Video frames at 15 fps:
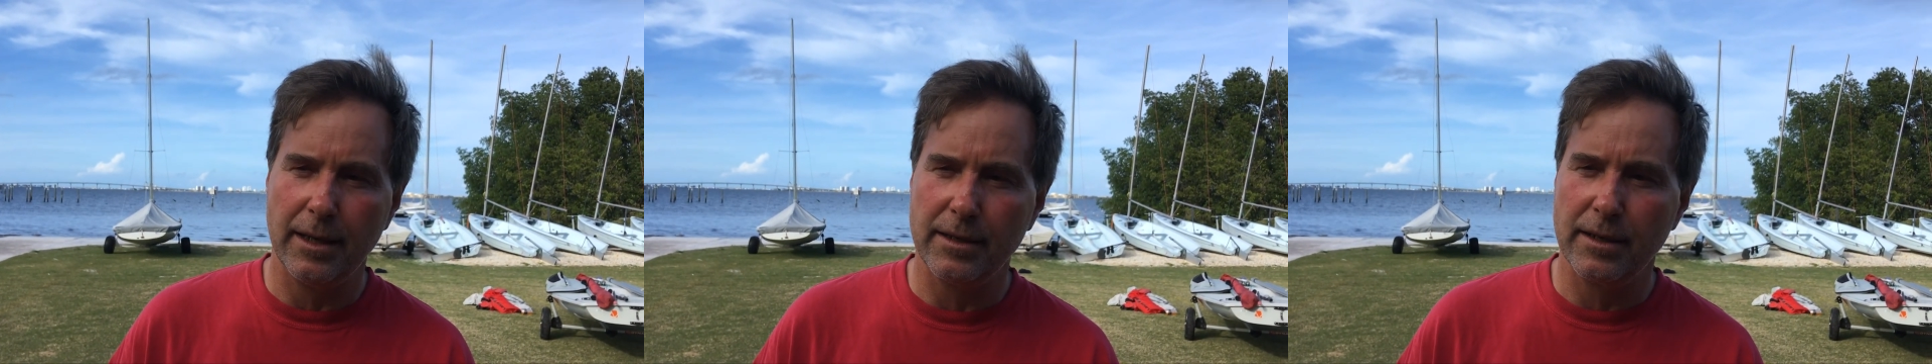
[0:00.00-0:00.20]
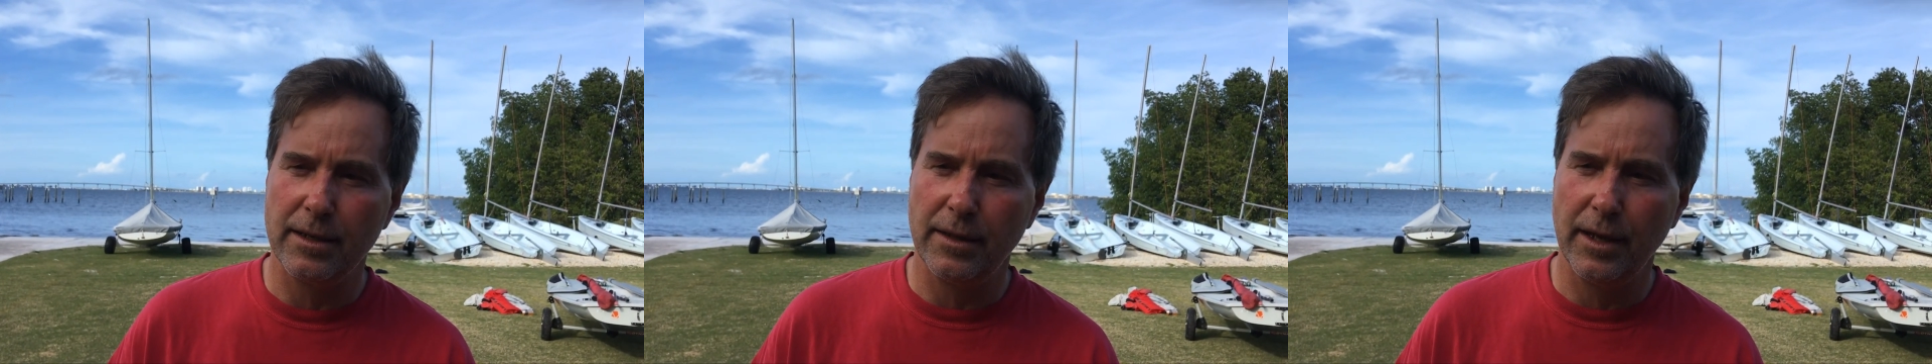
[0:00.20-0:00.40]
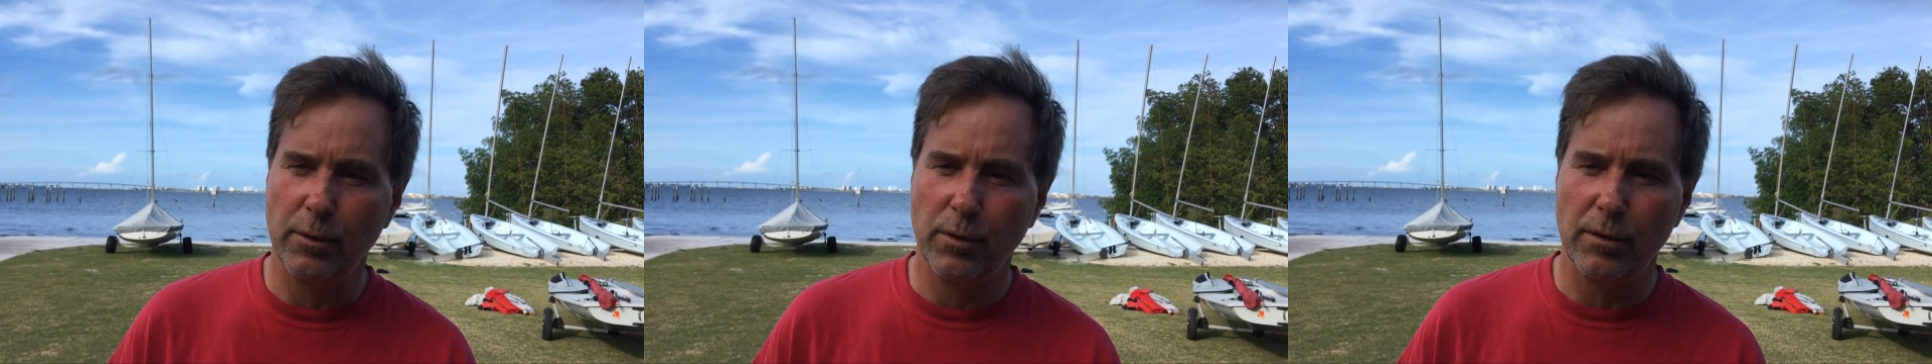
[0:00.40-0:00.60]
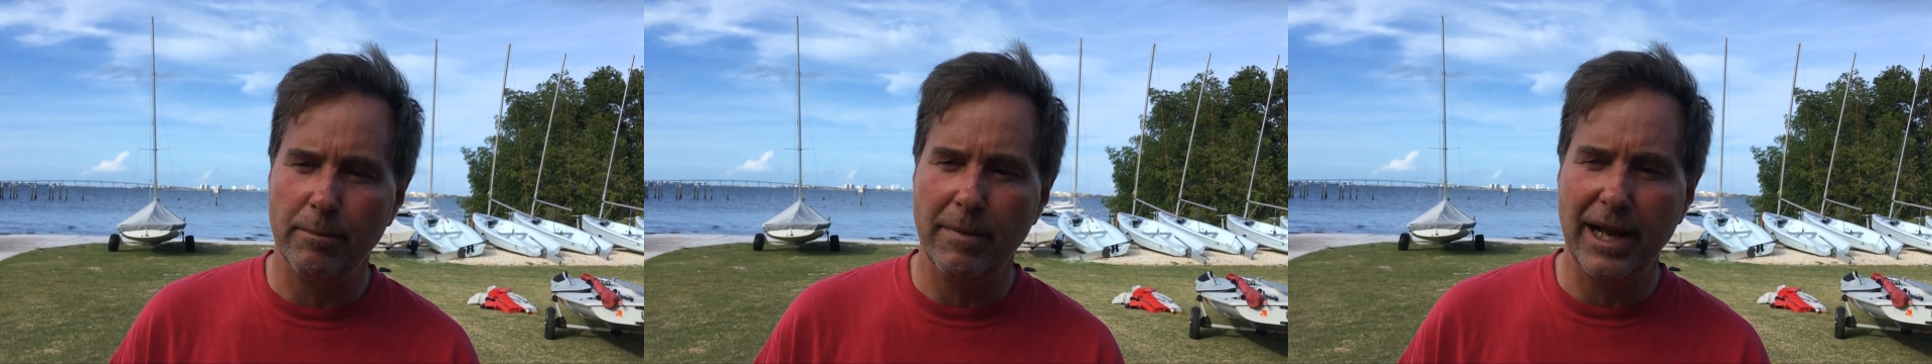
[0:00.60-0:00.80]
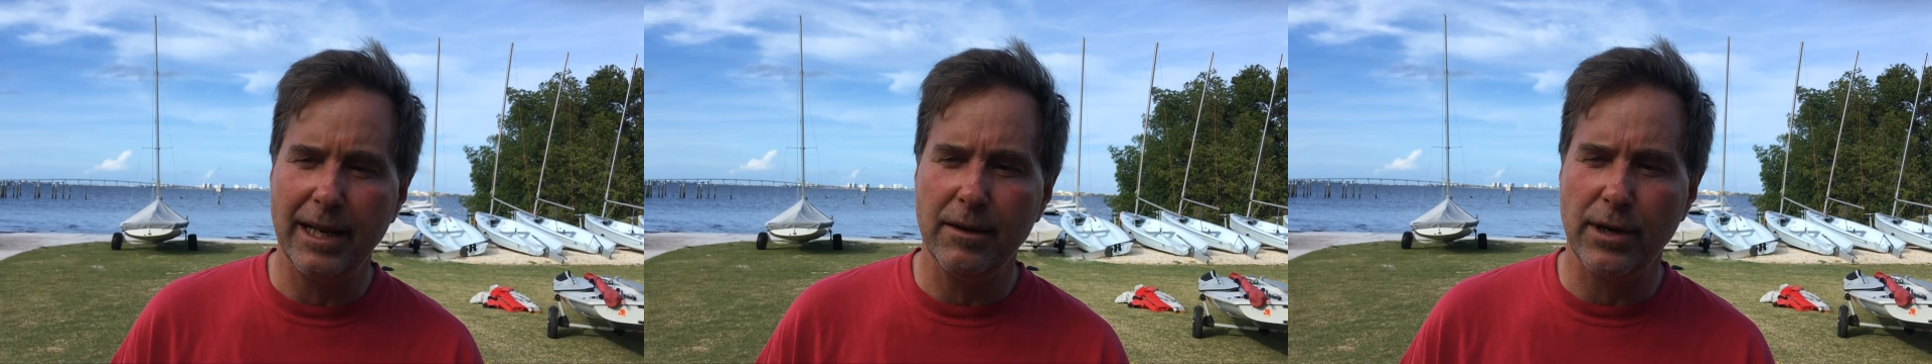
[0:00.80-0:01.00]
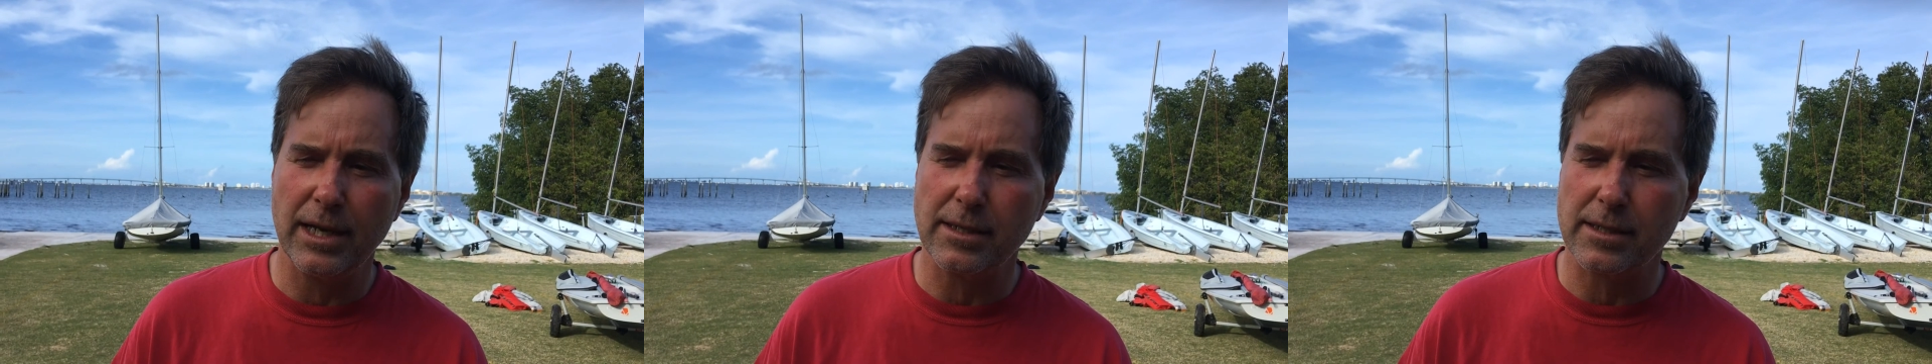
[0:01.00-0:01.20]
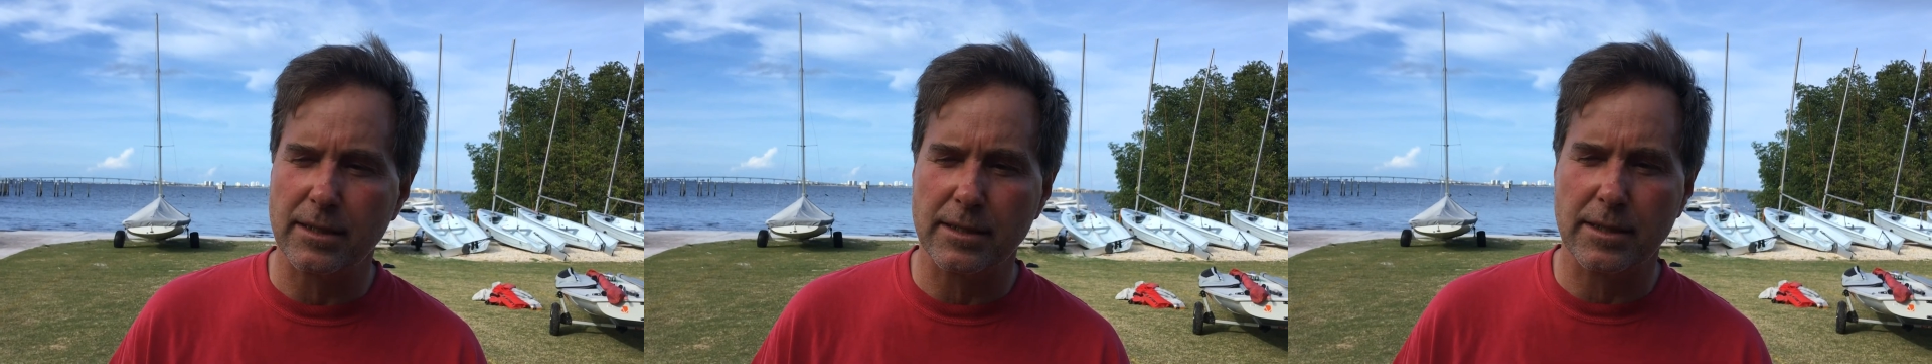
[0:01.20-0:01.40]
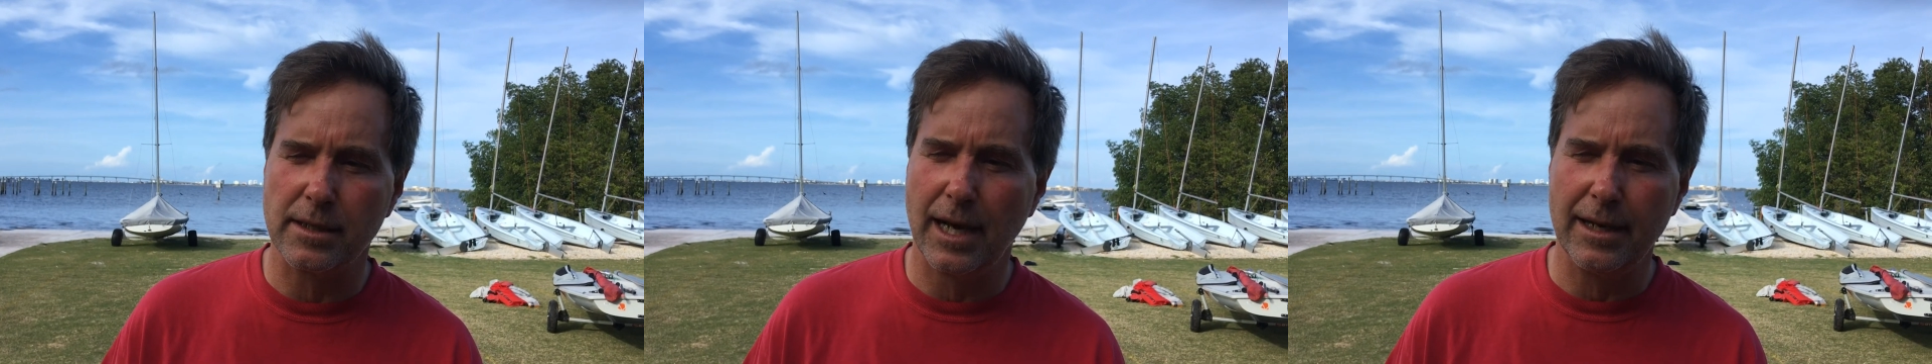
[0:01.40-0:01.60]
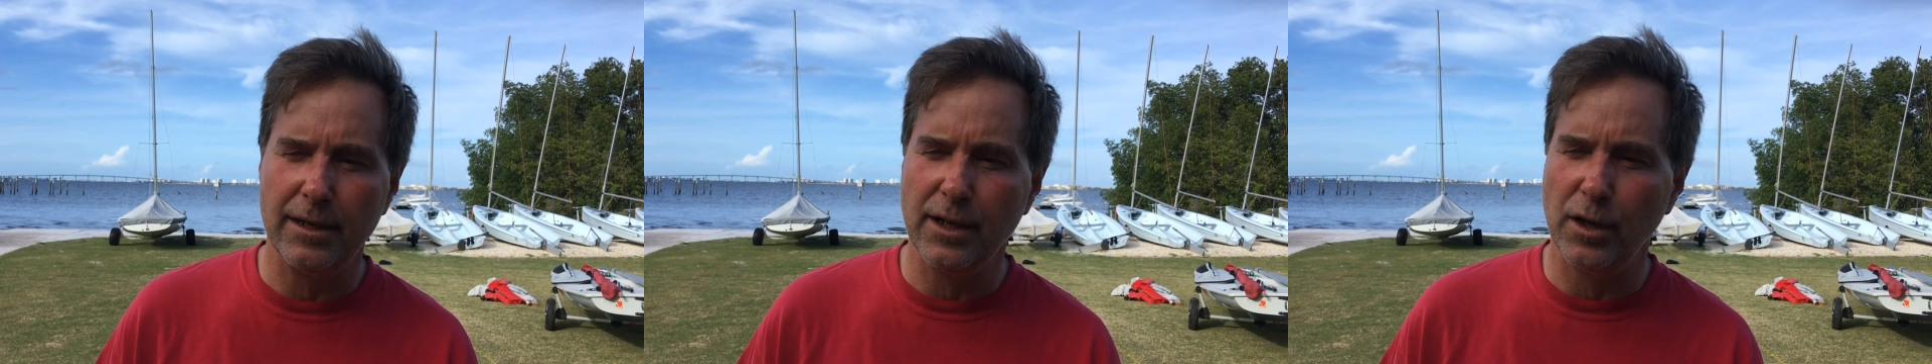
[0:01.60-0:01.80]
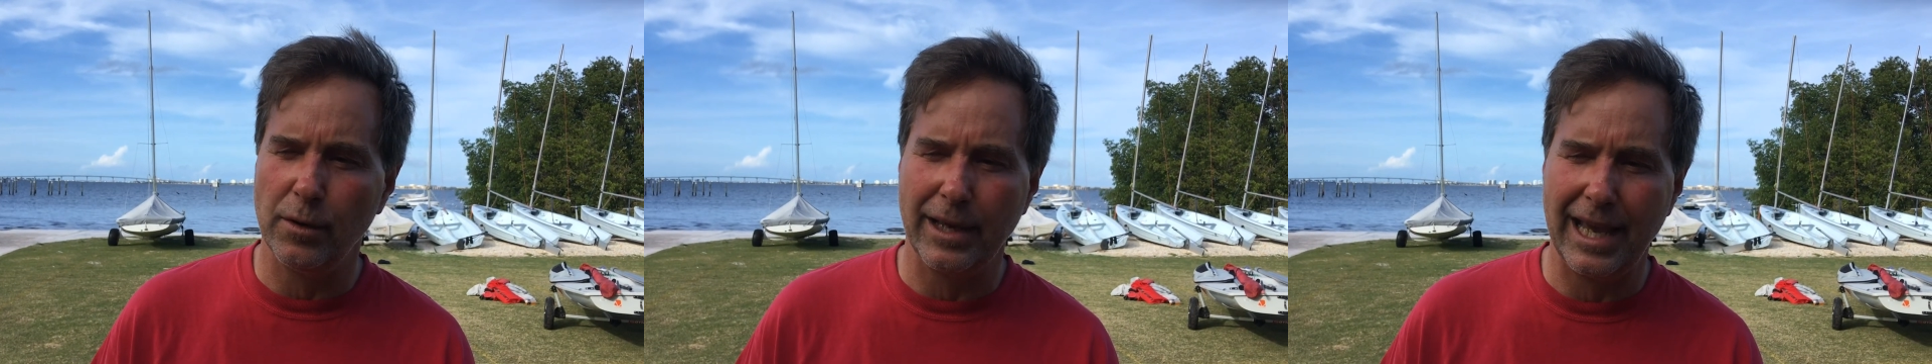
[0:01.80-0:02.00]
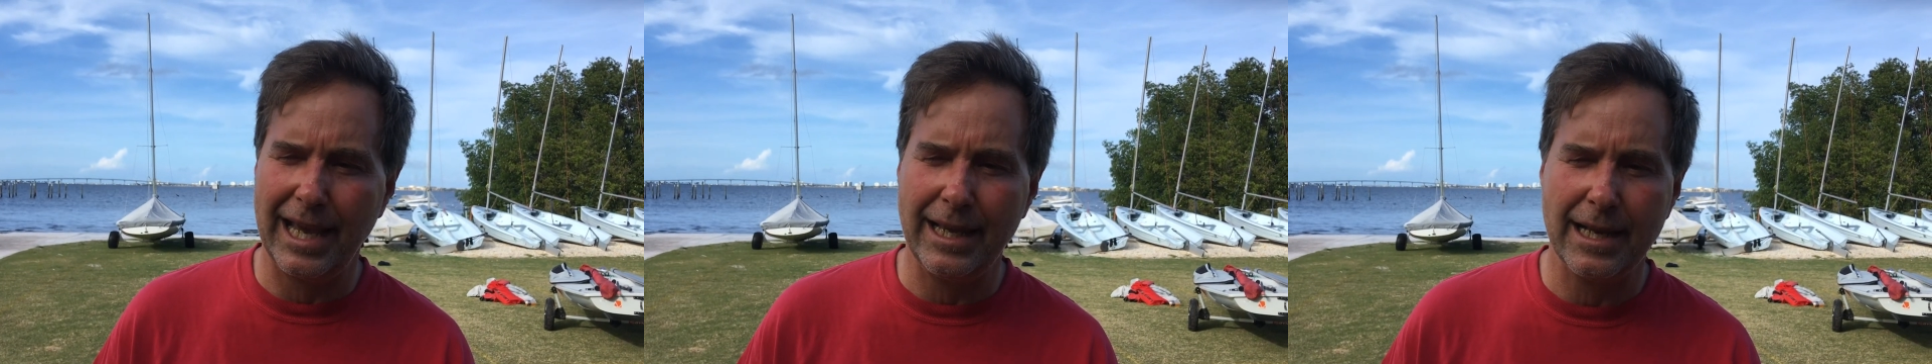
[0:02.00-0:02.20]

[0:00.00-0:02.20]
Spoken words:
And there were many races, I don't know,